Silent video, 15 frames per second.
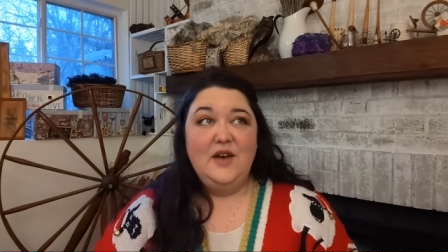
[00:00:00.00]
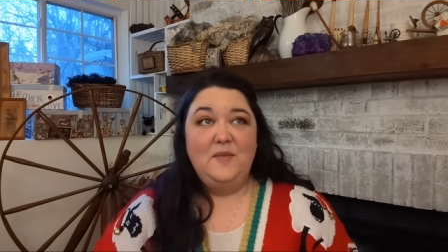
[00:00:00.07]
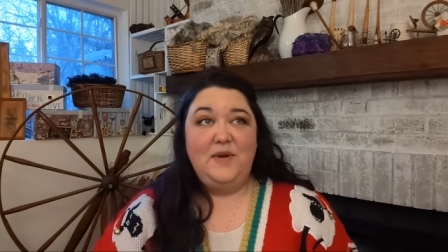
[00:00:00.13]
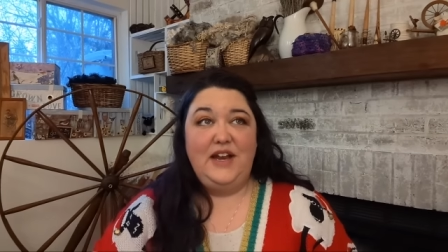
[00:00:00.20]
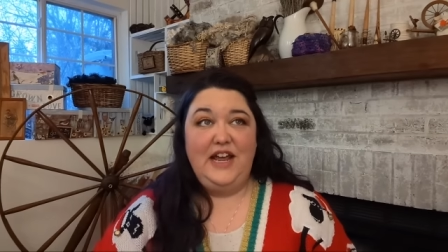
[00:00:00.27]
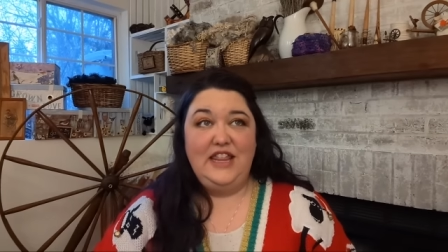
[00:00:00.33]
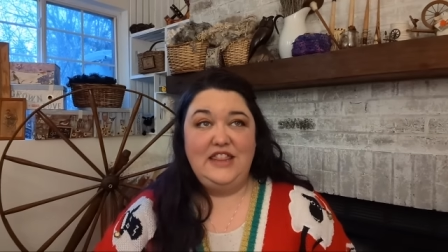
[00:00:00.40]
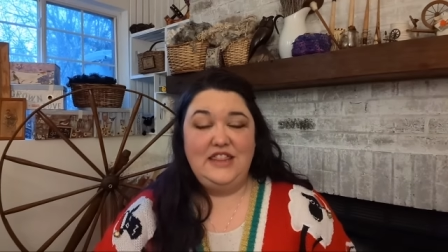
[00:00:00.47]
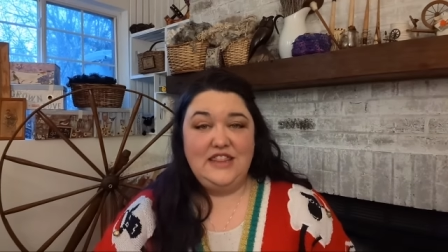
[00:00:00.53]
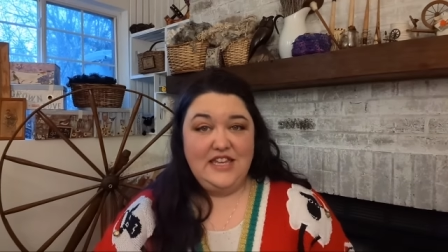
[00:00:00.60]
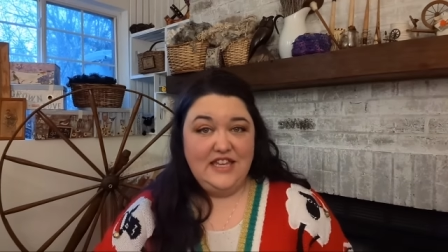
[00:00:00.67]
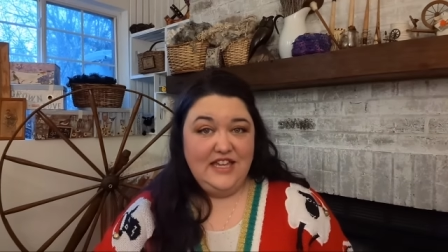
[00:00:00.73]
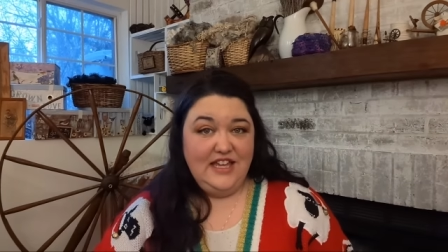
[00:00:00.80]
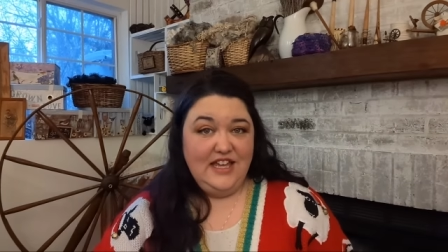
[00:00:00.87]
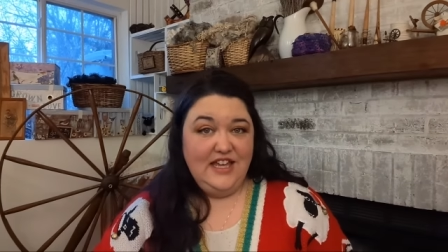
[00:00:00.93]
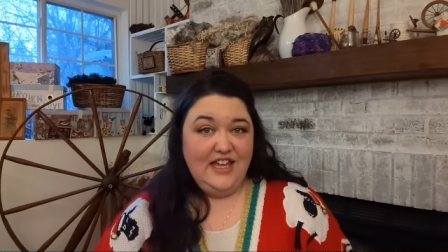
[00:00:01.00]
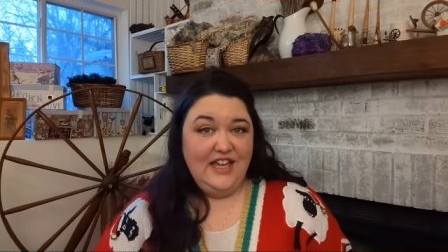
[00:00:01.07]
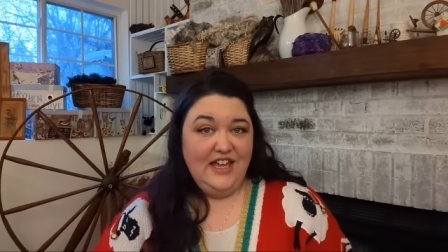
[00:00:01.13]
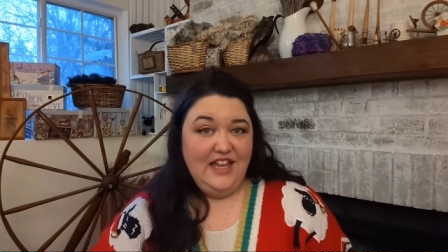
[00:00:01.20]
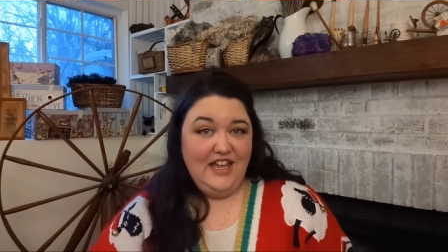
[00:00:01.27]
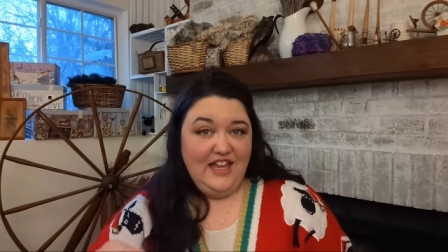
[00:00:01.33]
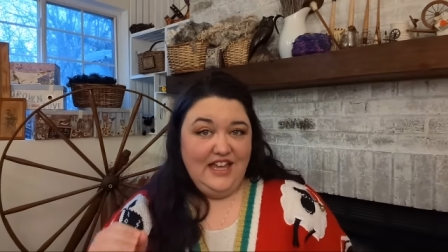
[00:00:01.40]
but I think
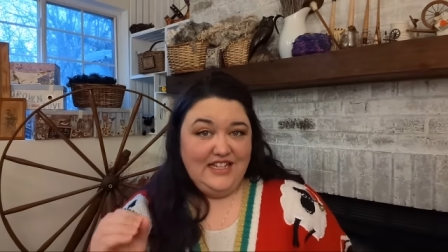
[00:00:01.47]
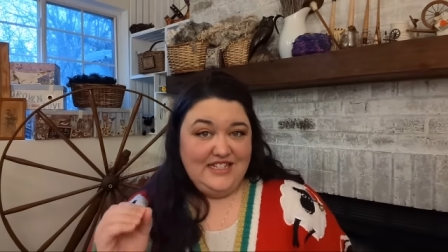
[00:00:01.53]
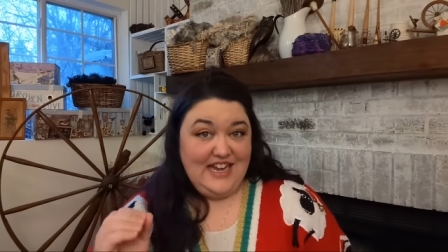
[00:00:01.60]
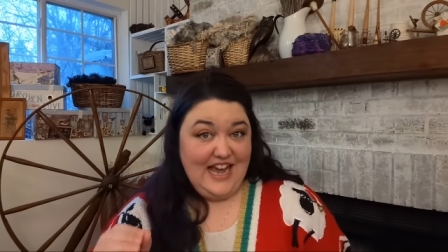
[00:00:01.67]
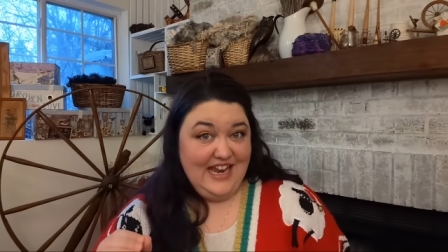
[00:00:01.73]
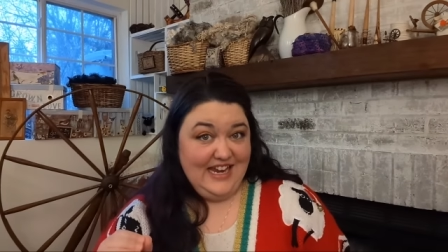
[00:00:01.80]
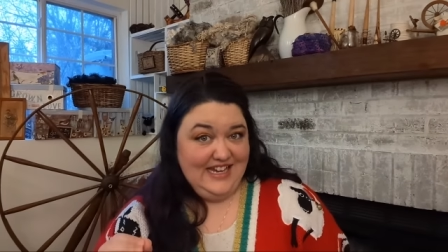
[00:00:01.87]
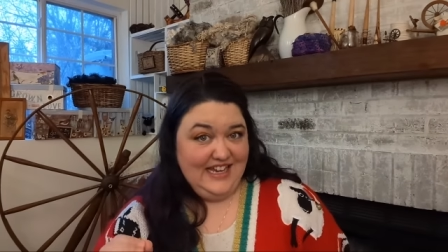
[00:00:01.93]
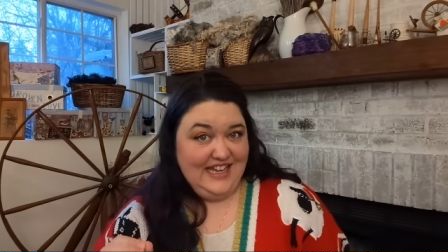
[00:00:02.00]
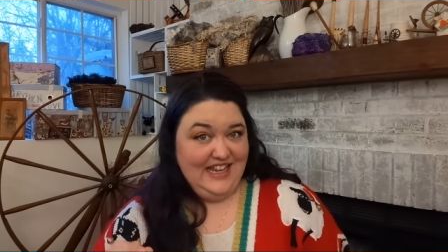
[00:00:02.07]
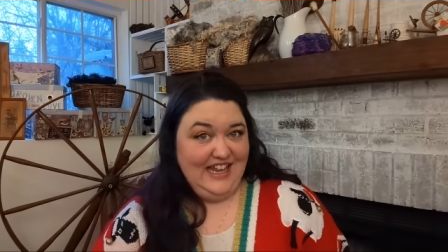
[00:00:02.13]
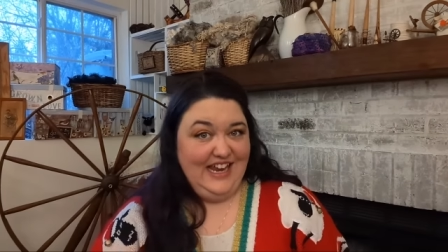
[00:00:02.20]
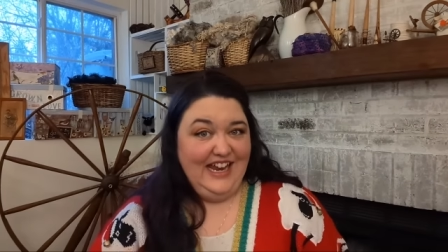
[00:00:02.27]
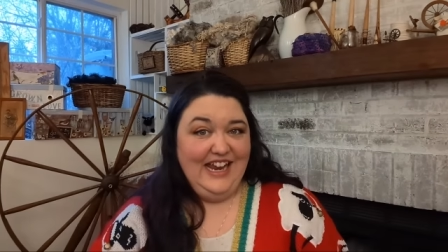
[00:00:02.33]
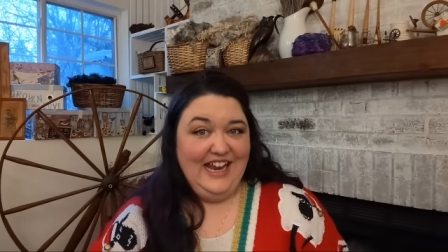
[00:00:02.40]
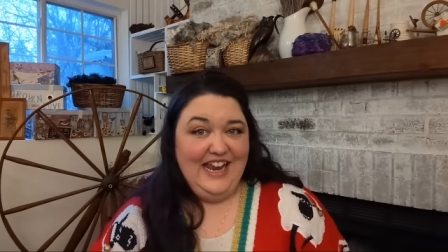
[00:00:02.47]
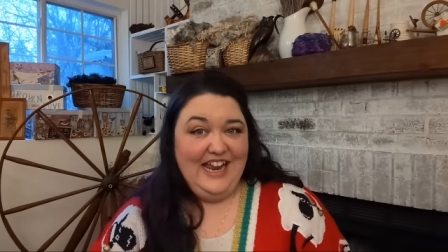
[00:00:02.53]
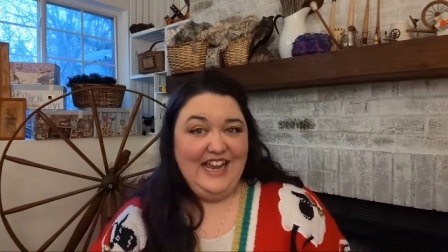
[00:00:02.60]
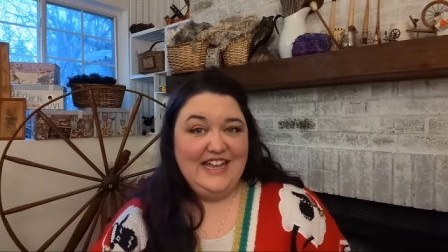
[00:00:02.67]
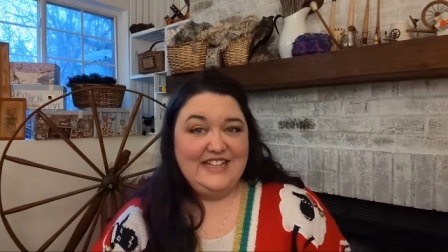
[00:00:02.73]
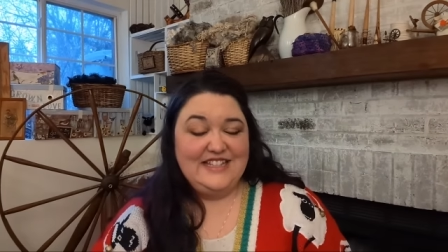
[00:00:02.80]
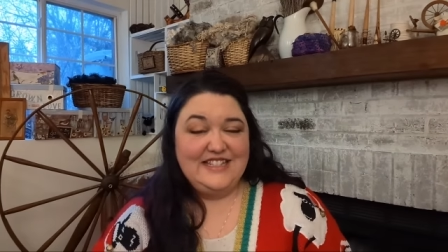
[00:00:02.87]
technically
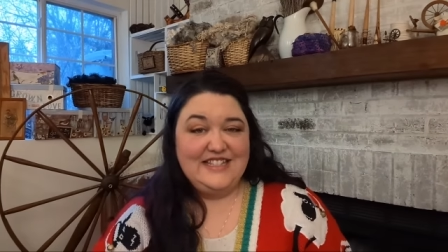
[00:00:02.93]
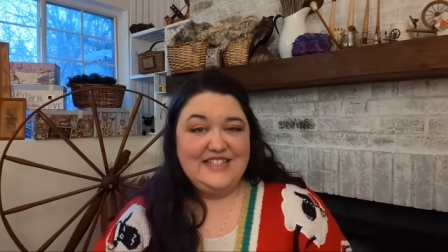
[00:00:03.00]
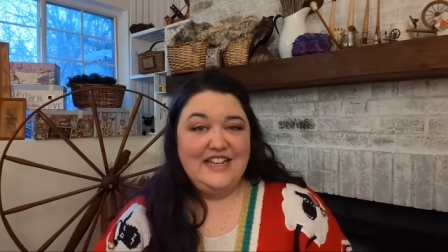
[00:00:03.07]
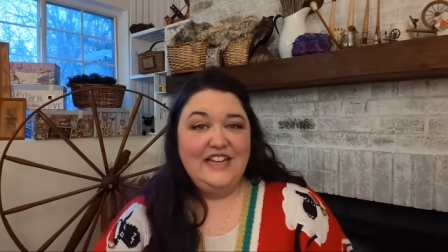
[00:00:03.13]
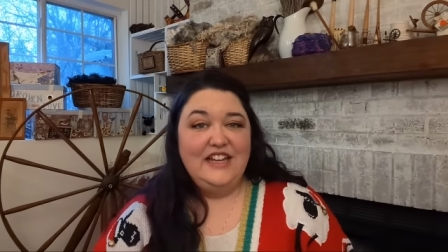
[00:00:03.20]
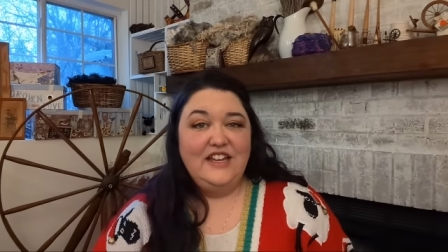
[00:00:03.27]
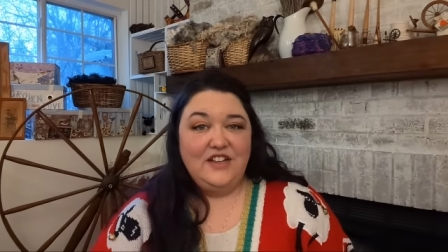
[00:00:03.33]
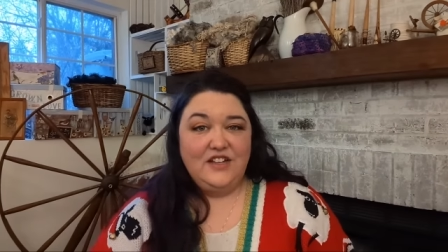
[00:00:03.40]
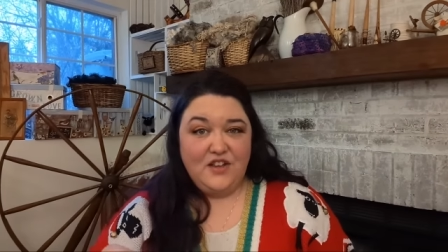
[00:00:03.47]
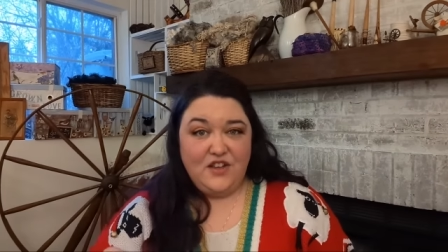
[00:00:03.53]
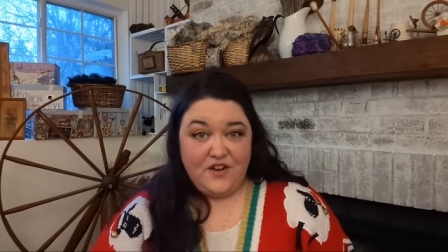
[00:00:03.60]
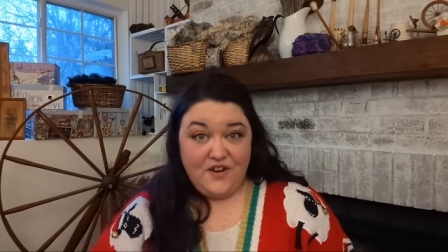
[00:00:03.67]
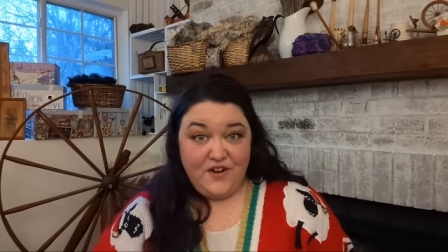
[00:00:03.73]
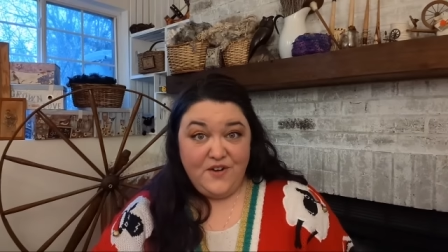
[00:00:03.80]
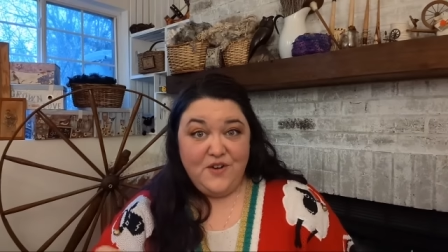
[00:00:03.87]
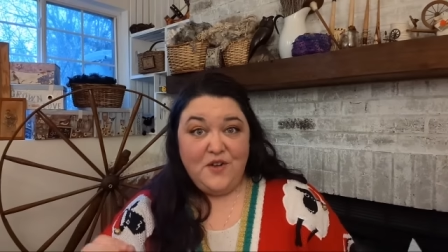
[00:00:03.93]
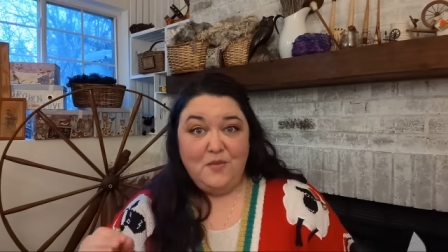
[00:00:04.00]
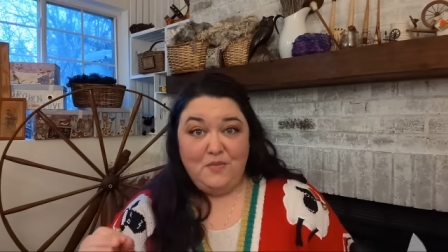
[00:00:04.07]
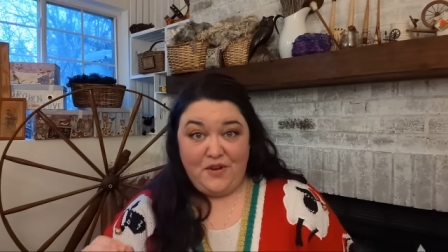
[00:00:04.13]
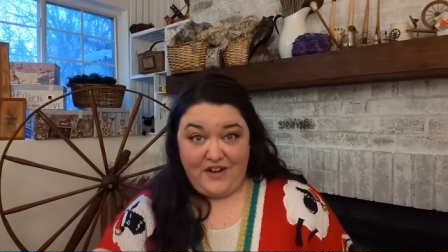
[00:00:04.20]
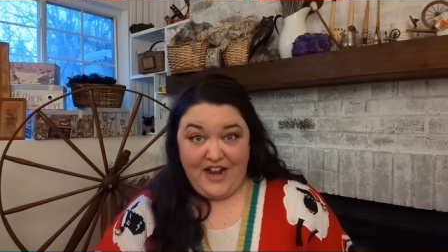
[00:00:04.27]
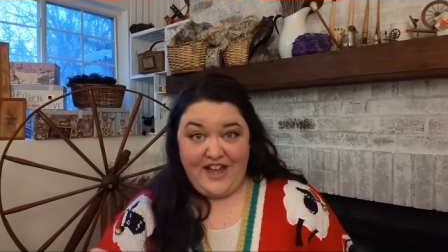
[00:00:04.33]
it's
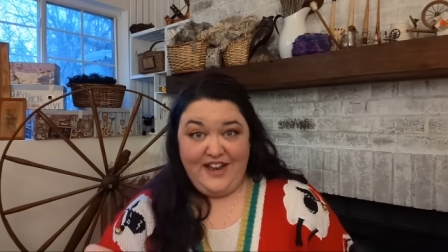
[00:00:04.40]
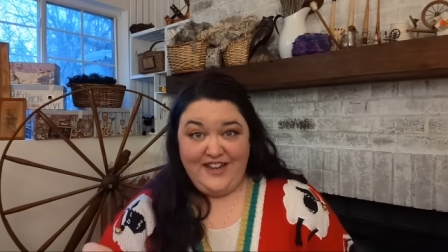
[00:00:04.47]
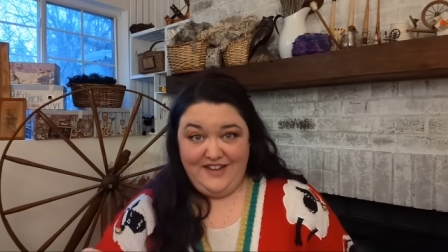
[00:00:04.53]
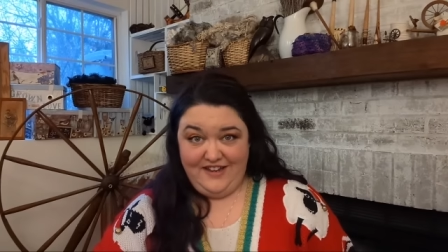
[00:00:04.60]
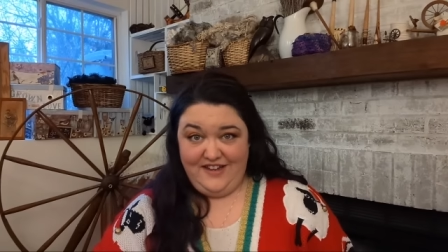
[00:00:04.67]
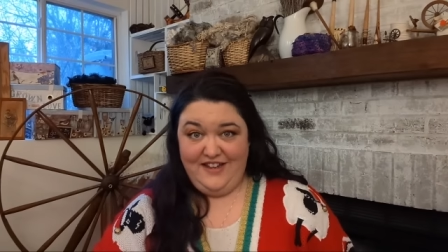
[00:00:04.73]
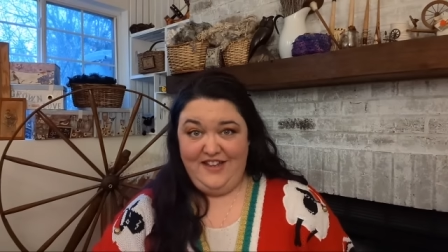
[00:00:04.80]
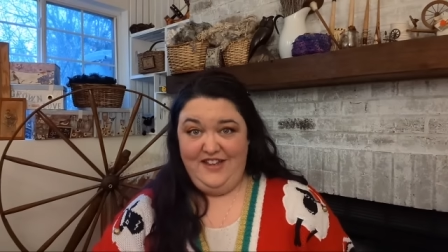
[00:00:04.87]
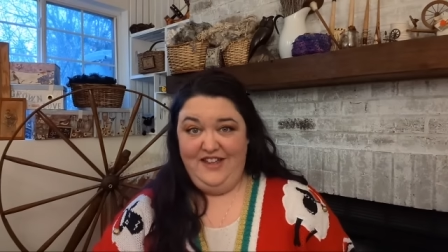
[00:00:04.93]
Krokbragd.